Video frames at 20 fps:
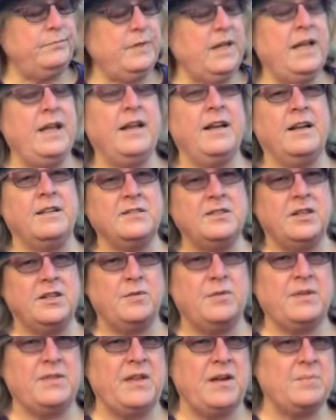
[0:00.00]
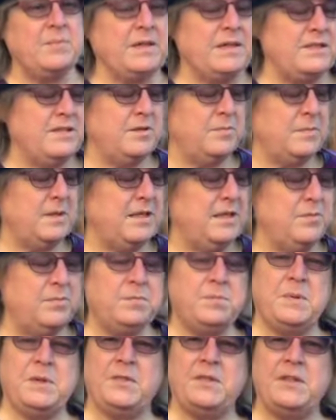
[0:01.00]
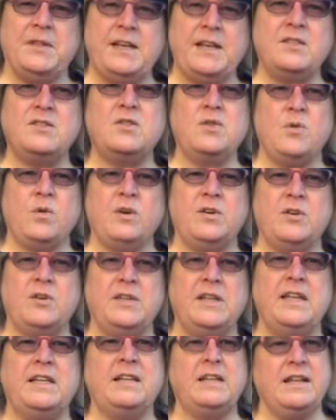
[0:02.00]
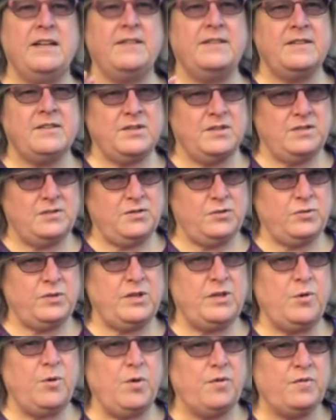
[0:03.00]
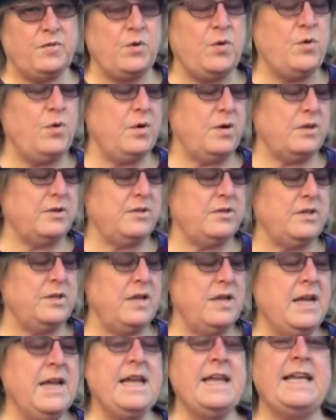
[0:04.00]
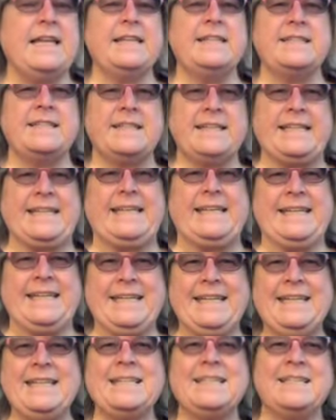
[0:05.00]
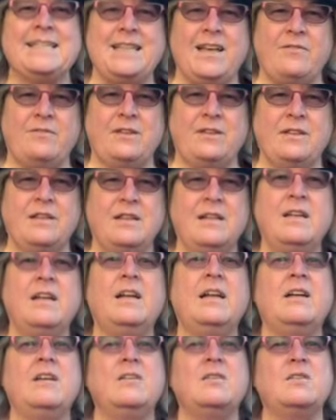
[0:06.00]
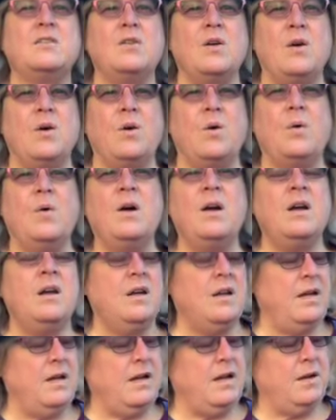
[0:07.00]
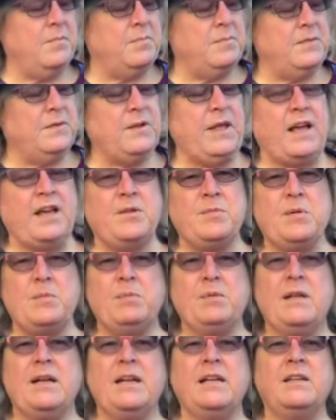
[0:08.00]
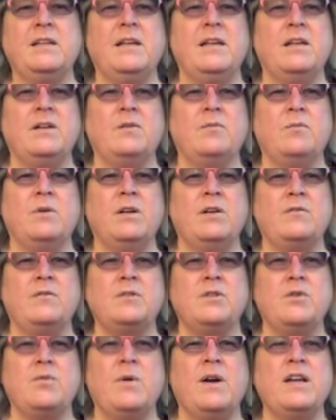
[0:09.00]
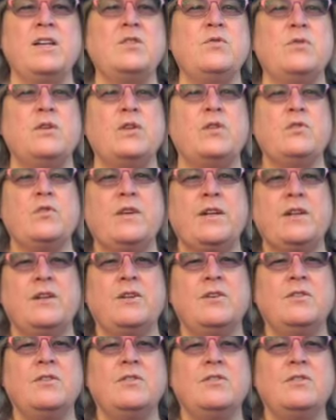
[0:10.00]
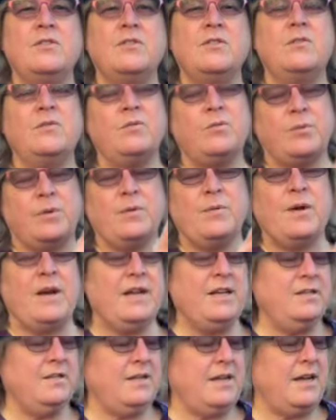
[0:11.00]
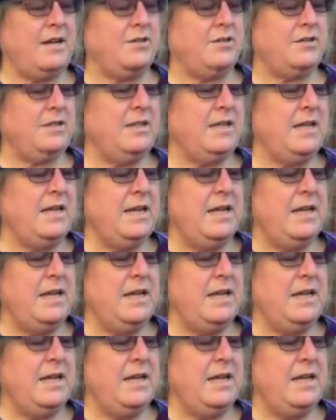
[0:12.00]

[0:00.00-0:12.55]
And I'll tell you what that means in a minute. But the next chord you need in this trio of chords is an E7. So that can be played in one of two ways for your fingers, three ways actually.